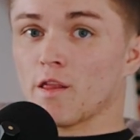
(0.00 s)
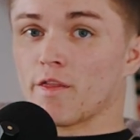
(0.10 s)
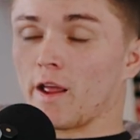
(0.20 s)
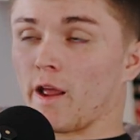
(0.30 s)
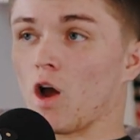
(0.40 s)

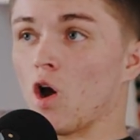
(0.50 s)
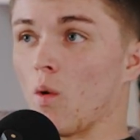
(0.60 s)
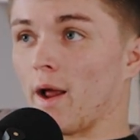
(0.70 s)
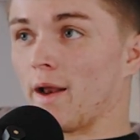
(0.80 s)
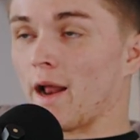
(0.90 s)
think like,
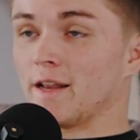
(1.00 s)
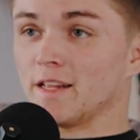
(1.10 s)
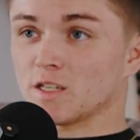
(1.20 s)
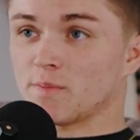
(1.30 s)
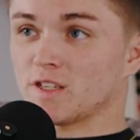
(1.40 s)
oh, I
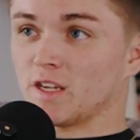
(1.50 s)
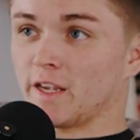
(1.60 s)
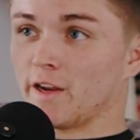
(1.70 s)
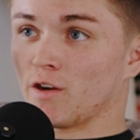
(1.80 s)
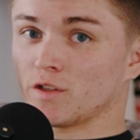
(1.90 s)
need this piece of
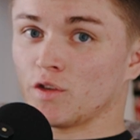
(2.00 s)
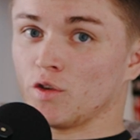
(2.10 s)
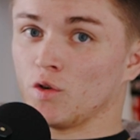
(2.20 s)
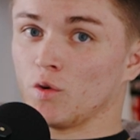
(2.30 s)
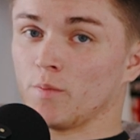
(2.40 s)
gear
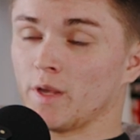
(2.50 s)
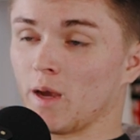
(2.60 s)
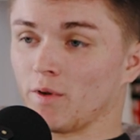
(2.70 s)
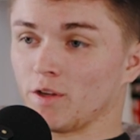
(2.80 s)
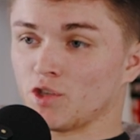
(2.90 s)
to be
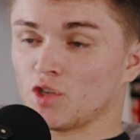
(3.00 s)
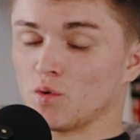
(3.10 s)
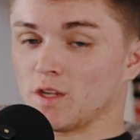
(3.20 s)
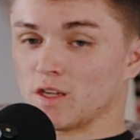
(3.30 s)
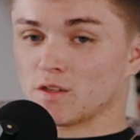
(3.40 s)
able to
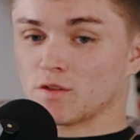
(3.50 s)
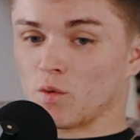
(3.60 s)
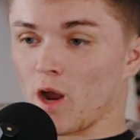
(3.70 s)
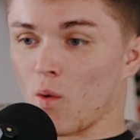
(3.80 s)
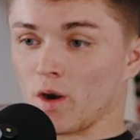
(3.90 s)
shoot this the
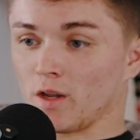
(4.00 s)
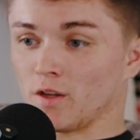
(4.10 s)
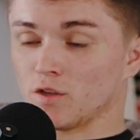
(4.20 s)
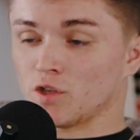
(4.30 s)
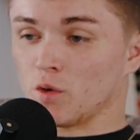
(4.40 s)
way I wanted
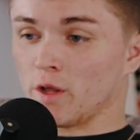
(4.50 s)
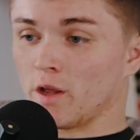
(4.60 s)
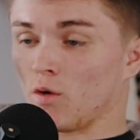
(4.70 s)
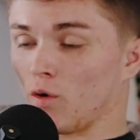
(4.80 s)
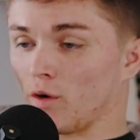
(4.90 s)
to shoot
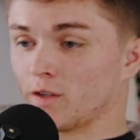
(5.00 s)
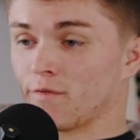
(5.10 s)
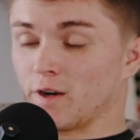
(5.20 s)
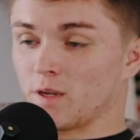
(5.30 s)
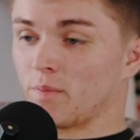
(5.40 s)
it, or
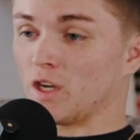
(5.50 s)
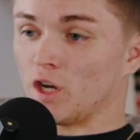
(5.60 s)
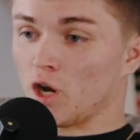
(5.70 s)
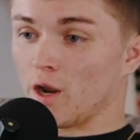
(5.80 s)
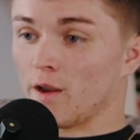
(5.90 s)
for it to be
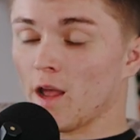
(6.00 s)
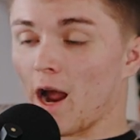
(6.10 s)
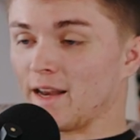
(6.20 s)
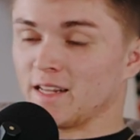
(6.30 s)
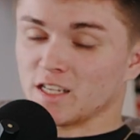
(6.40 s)
good,
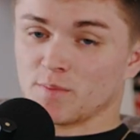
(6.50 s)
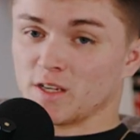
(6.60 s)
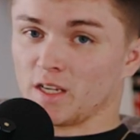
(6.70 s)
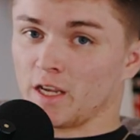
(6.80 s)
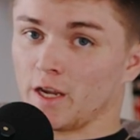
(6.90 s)
I need this
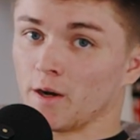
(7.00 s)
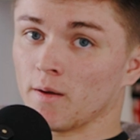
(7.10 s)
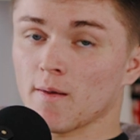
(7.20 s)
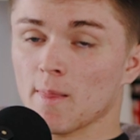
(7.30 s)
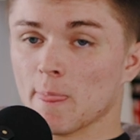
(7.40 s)
piece of gear.
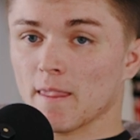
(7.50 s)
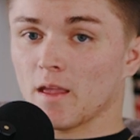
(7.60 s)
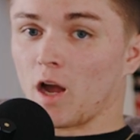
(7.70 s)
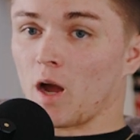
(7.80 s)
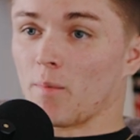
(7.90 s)

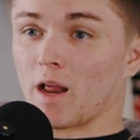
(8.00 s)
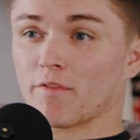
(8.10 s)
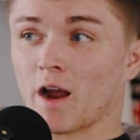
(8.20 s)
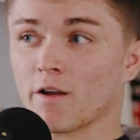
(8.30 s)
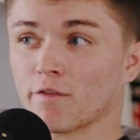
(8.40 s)
But
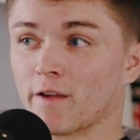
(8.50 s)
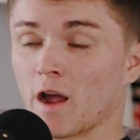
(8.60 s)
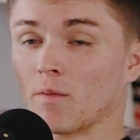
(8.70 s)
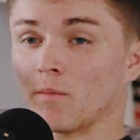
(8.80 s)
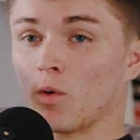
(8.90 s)
I've kind of
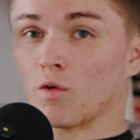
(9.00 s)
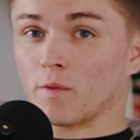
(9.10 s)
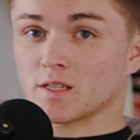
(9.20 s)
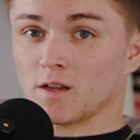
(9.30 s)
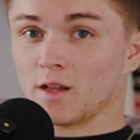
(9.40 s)
found more
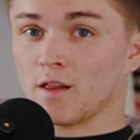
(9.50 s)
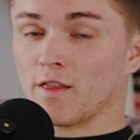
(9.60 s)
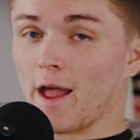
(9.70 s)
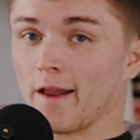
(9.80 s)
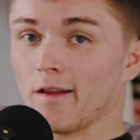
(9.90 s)
recently
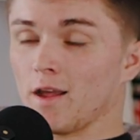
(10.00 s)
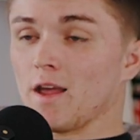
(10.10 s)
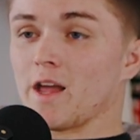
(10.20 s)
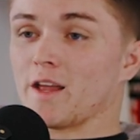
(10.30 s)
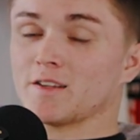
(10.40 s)
that
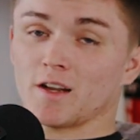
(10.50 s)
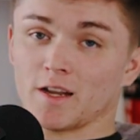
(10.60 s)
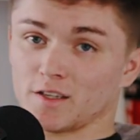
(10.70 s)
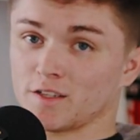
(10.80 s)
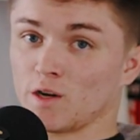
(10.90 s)
that's not
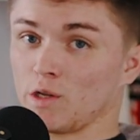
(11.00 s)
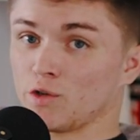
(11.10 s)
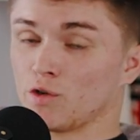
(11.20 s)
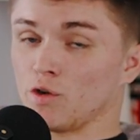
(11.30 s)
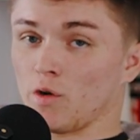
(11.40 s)
necessarily
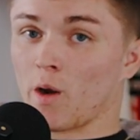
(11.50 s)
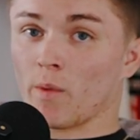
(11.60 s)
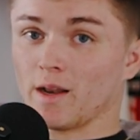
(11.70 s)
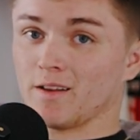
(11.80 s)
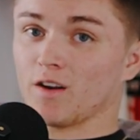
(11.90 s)
true. I
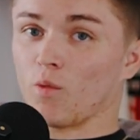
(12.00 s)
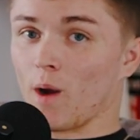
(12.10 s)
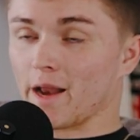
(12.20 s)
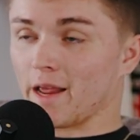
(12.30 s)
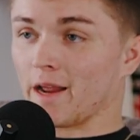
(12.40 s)
went and did a
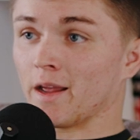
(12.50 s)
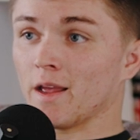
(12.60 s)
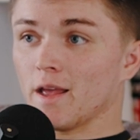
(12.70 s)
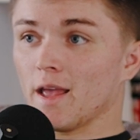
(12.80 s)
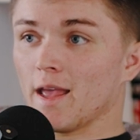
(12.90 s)
wedding
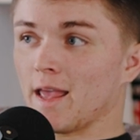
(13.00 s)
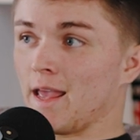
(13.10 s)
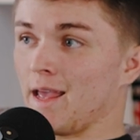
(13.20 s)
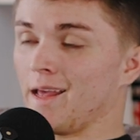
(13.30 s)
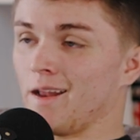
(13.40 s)

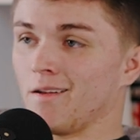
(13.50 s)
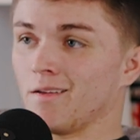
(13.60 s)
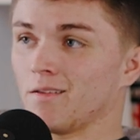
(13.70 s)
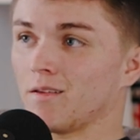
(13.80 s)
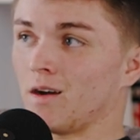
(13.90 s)
in,